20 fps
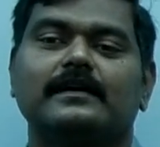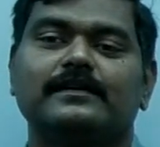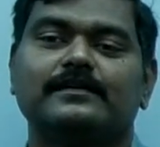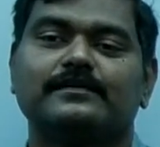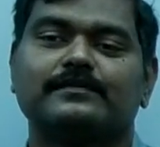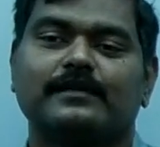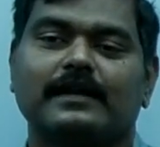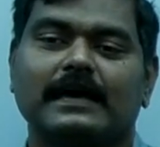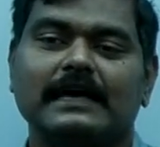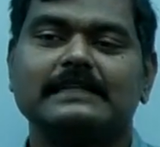
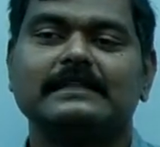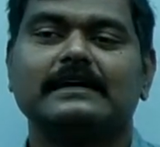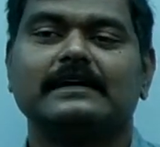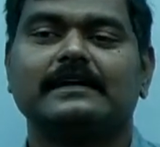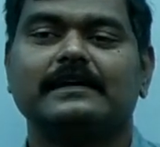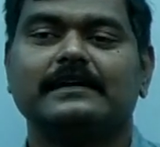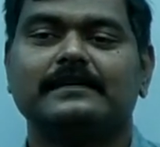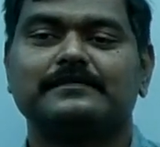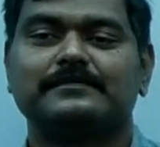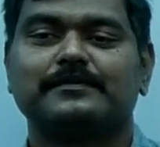So like
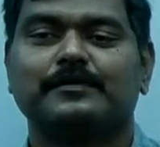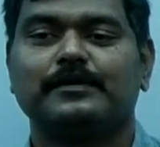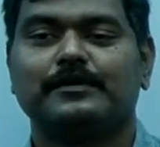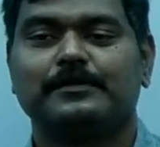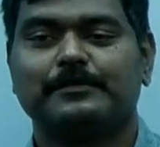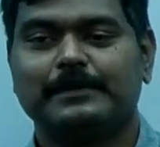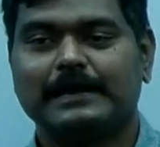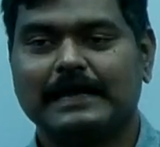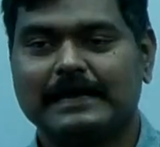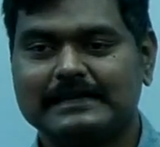that it is going
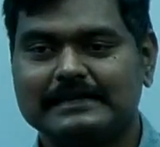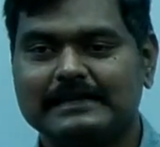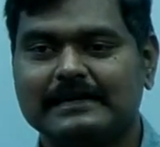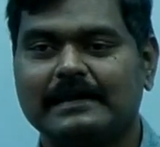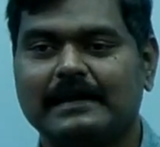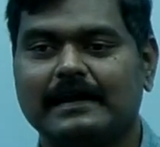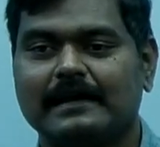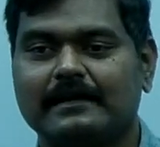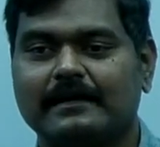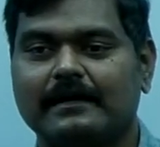to take the
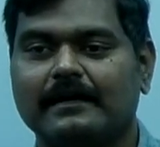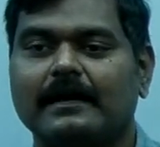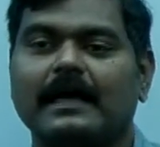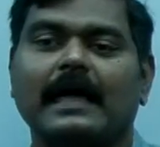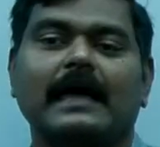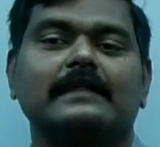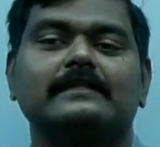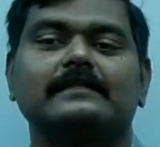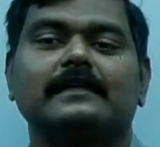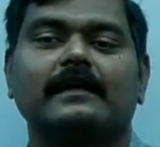data
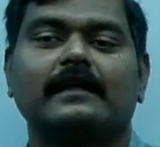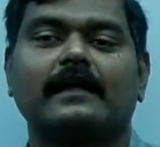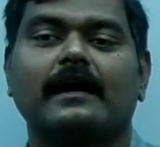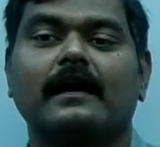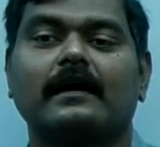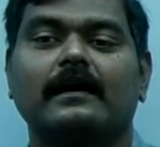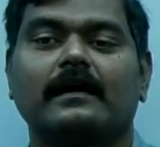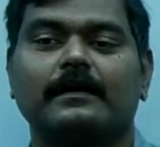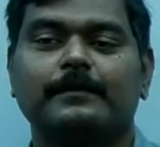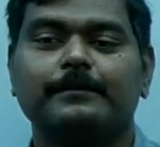and the
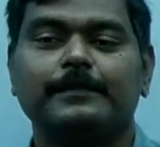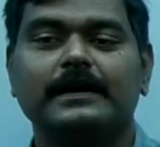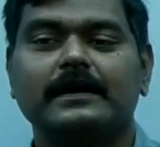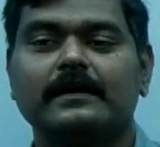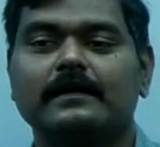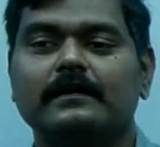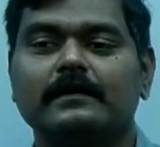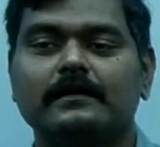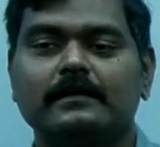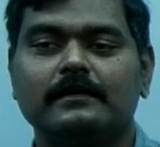academic
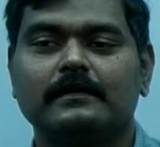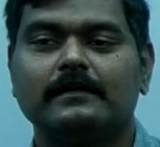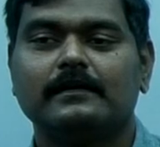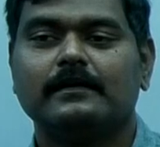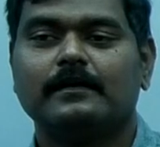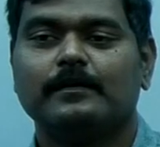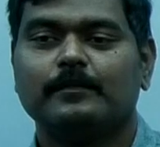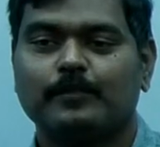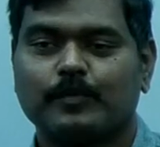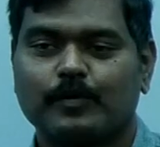
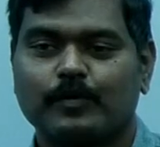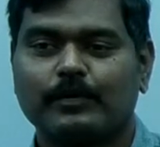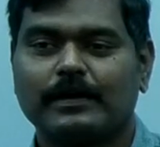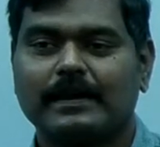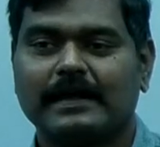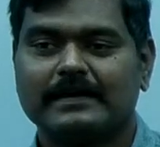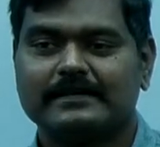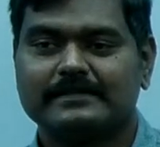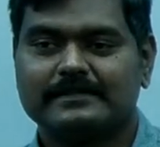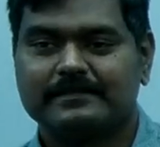
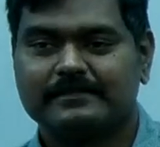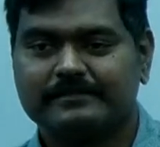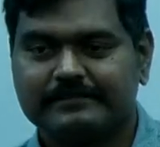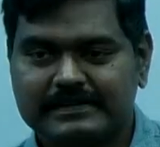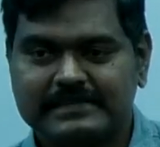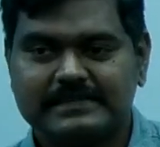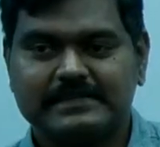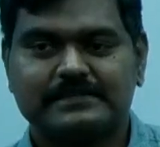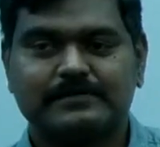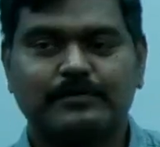progress
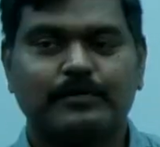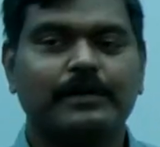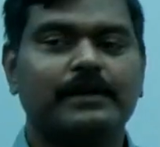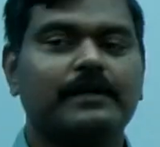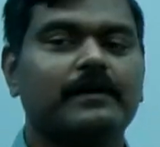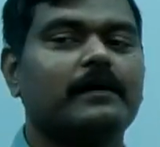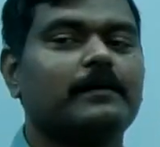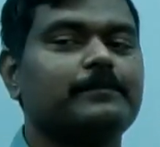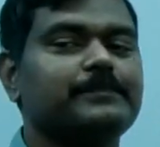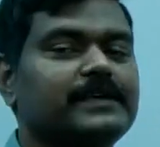which is going
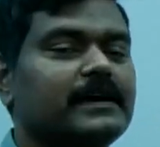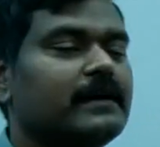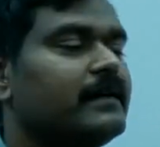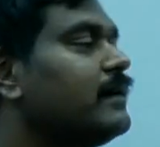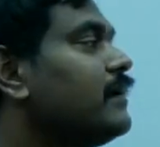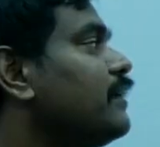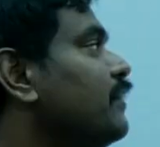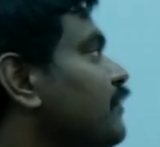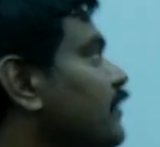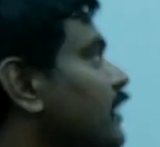to come
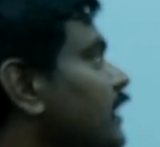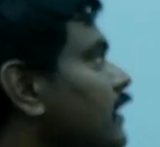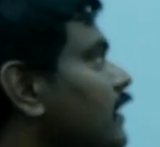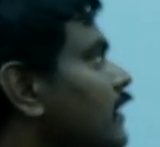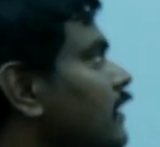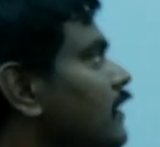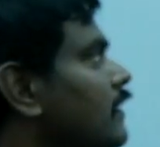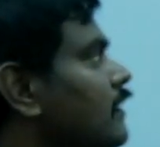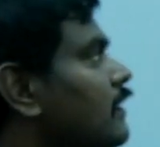under your